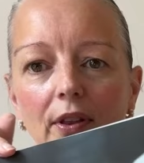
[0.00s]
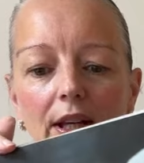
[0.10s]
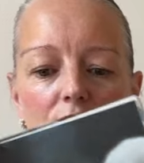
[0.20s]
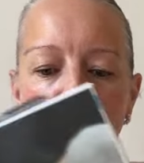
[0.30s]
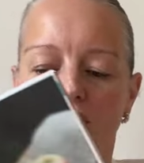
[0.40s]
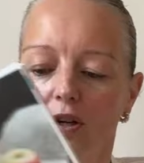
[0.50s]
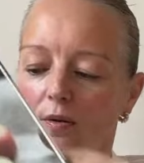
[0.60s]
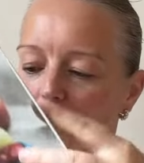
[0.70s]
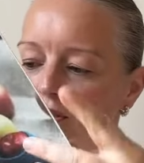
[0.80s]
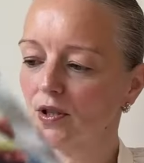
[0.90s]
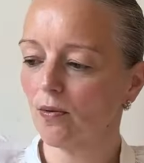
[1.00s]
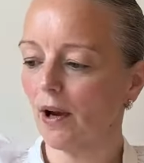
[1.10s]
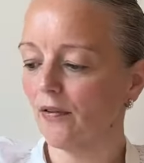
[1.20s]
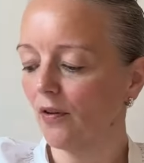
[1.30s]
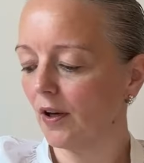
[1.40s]
thing to do, which is
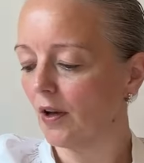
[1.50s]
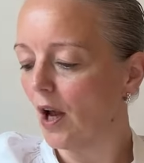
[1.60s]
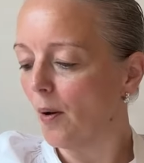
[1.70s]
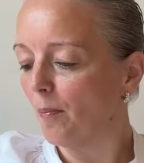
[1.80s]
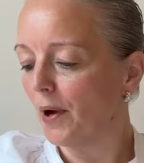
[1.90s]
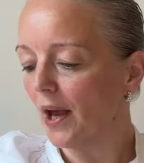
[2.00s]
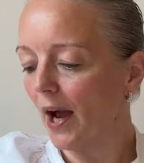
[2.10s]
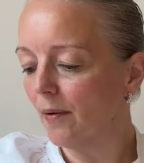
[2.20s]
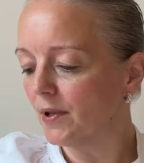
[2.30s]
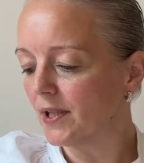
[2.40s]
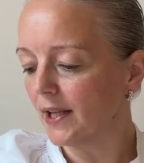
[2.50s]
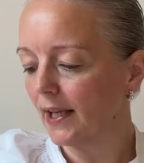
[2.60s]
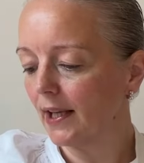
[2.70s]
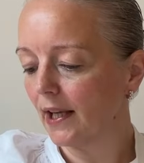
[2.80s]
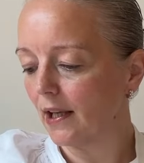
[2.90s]
quite fun. But I was
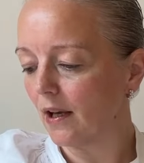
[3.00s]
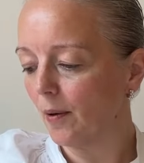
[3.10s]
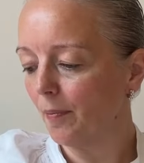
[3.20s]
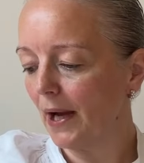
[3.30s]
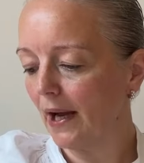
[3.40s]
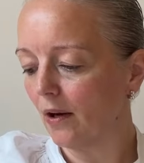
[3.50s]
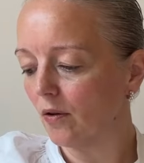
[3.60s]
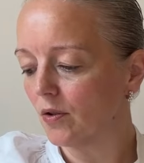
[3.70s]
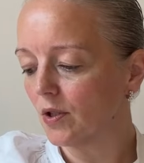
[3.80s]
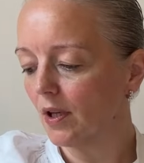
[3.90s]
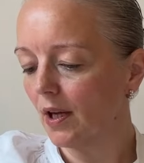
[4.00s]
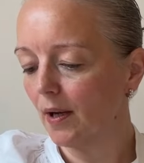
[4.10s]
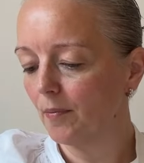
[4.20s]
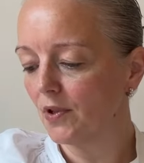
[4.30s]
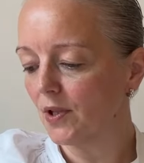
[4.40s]
thinking about
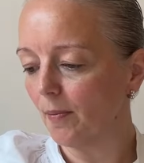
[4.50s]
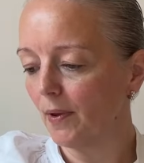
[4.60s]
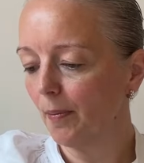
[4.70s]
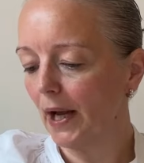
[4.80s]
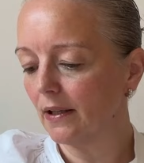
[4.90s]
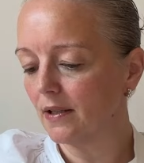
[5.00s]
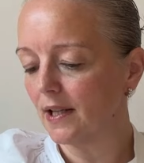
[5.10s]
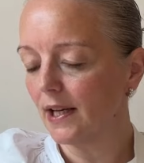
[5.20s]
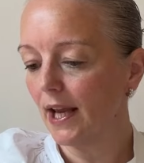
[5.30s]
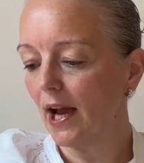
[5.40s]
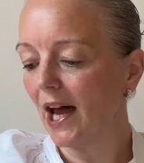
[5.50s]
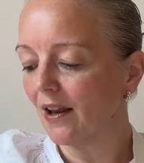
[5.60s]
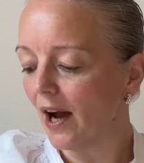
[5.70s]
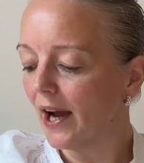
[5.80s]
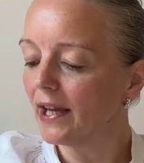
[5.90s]
some of the patterns in here,
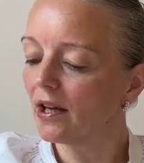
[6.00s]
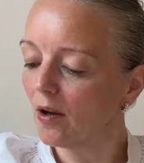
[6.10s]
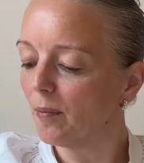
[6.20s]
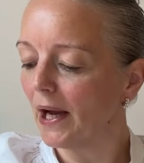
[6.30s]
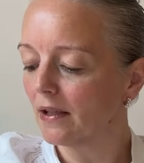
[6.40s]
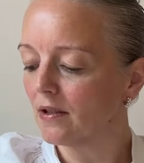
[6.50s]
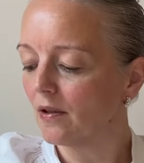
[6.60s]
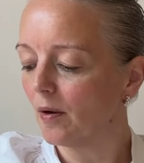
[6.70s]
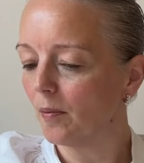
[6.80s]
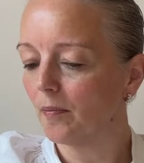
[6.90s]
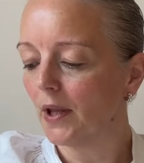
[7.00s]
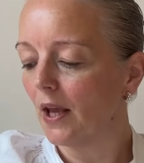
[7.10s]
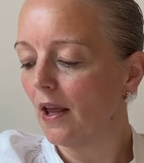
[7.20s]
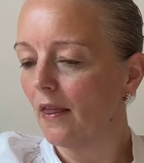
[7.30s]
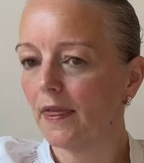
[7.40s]
and I go back to them.
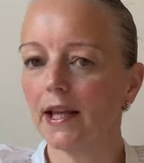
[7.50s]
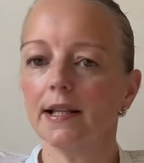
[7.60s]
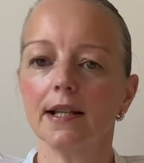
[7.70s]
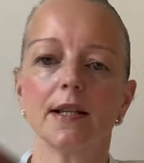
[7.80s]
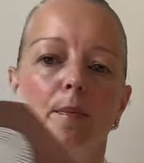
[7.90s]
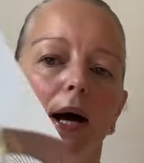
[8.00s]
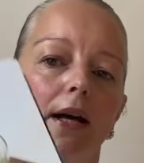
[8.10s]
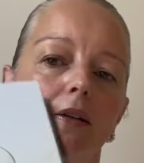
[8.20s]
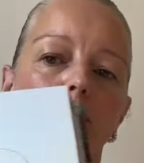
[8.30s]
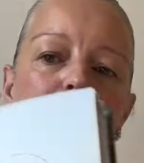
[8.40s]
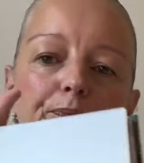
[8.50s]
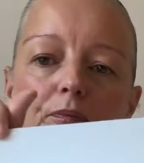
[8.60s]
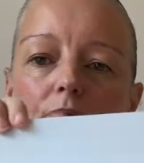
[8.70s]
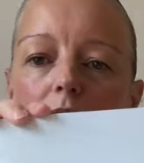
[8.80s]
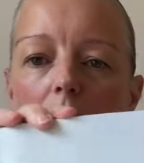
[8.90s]
This is a pattern
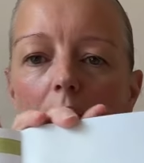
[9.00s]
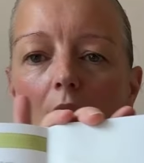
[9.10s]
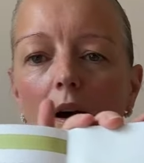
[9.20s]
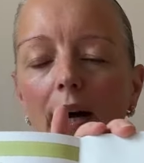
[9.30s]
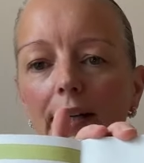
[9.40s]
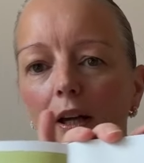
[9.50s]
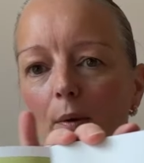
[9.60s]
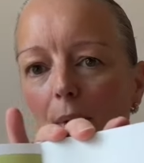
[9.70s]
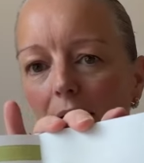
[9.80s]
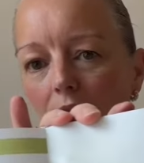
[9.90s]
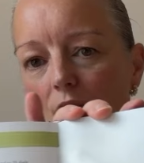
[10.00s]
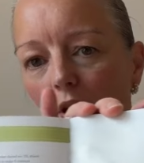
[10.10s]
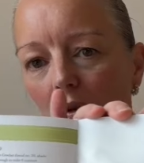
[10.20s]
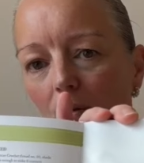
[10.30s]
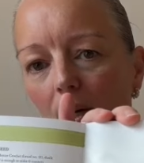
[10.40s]
I go back
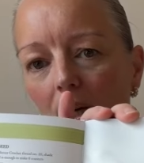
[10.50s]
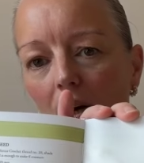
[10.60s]
to